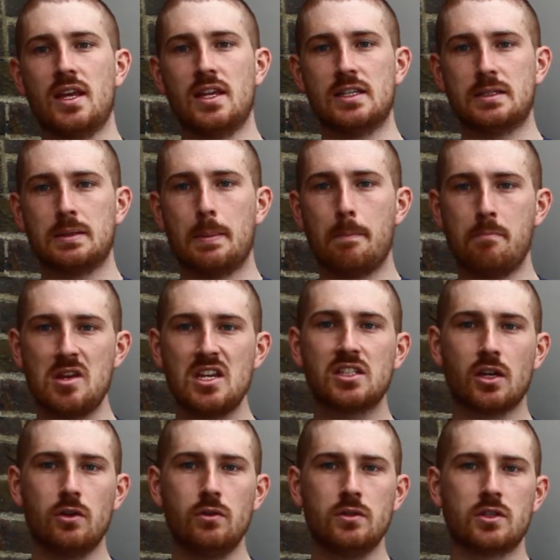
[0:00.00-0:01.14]
is
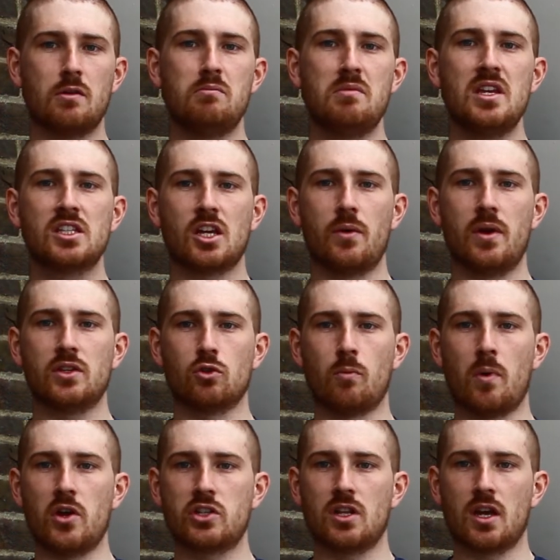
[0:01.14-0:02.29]
meso. So meso is
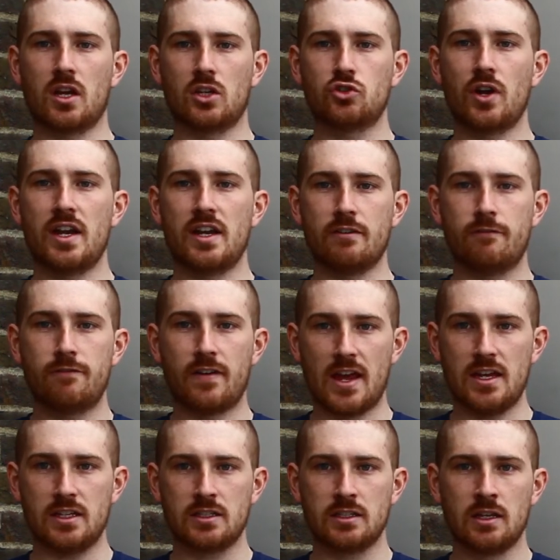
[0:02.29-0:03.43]
almost like a training
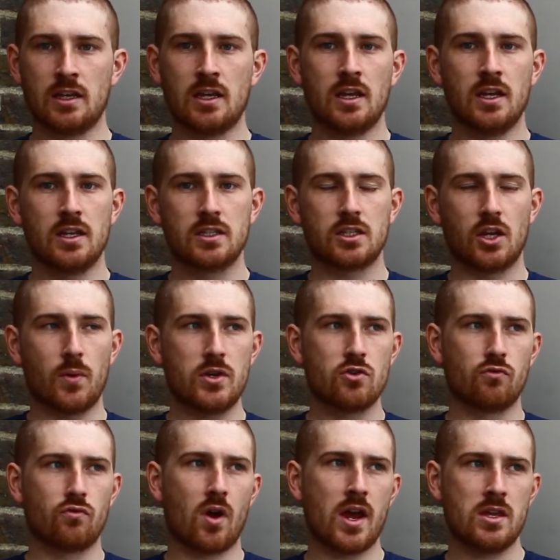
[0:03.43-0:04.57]
phase. So when you're
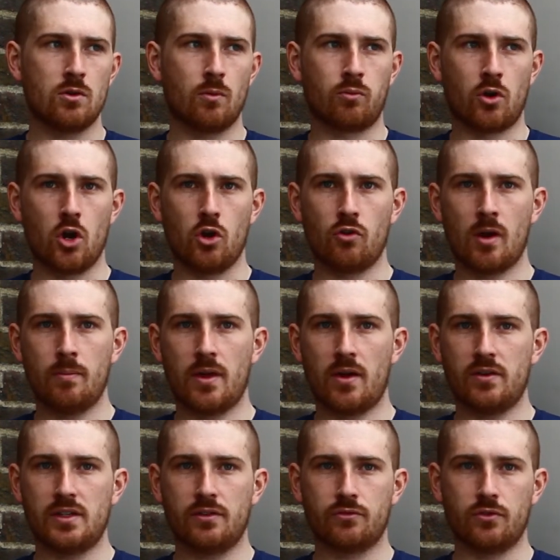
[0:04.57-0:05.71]
writing your program, there are
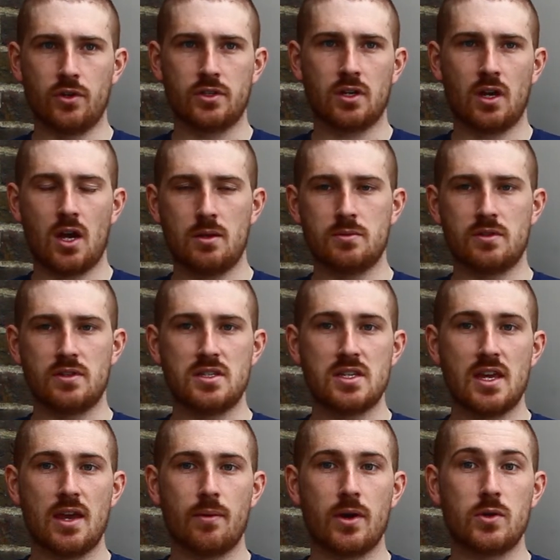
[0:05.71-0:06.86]
different times of the
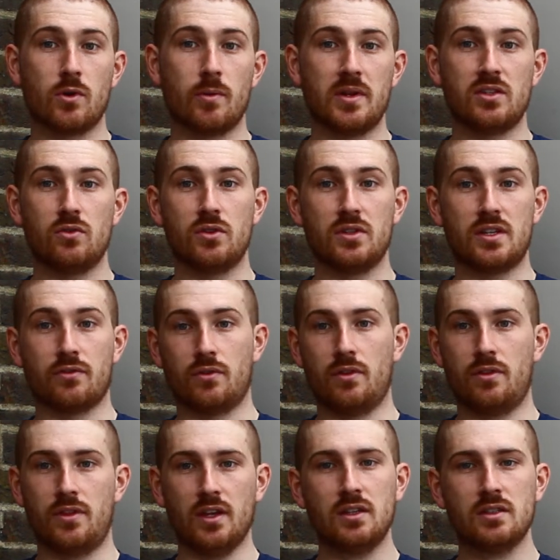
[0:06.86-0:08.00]
year where you want to be doing different
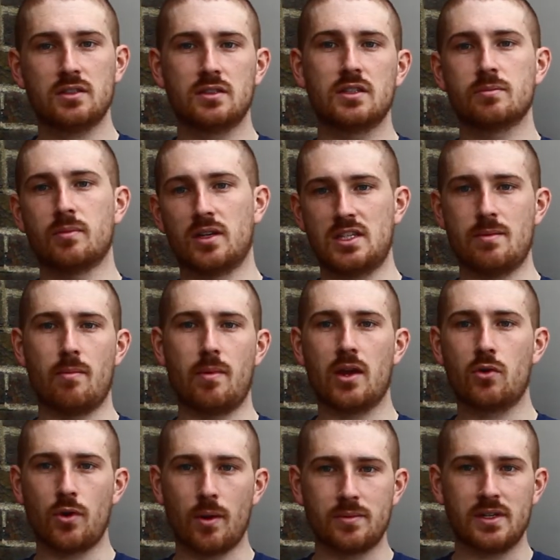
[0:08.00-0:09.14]
things. This might seem a bit
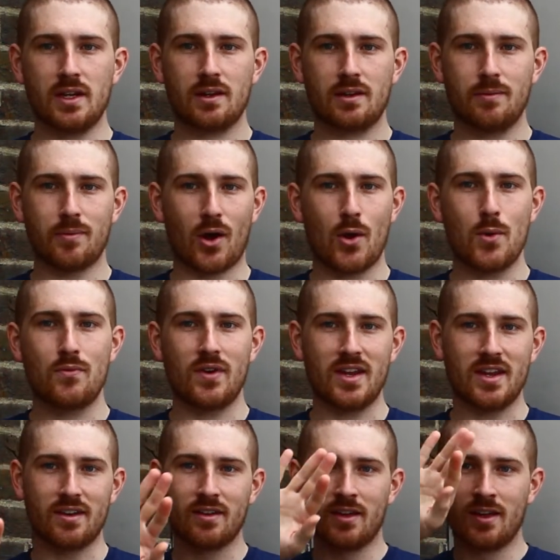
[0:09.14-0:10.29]
cryptic, but hopefully
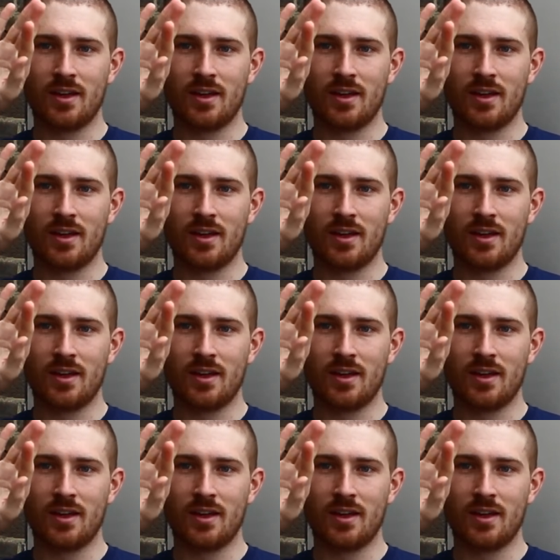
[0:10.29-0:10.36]
in